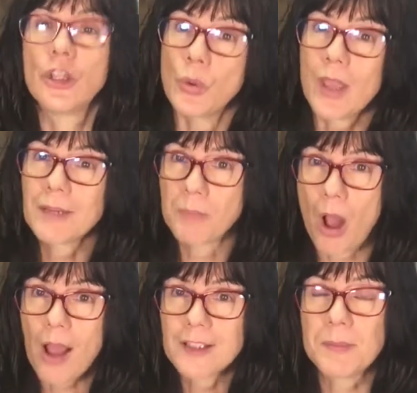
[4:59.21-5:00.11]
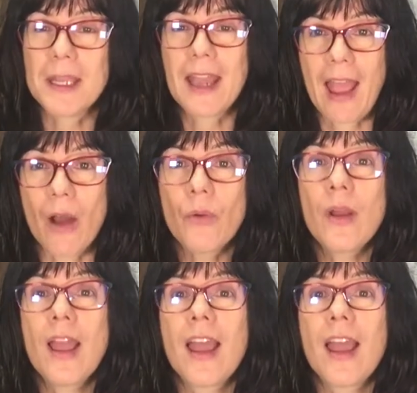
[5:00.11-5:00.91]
you can pause me now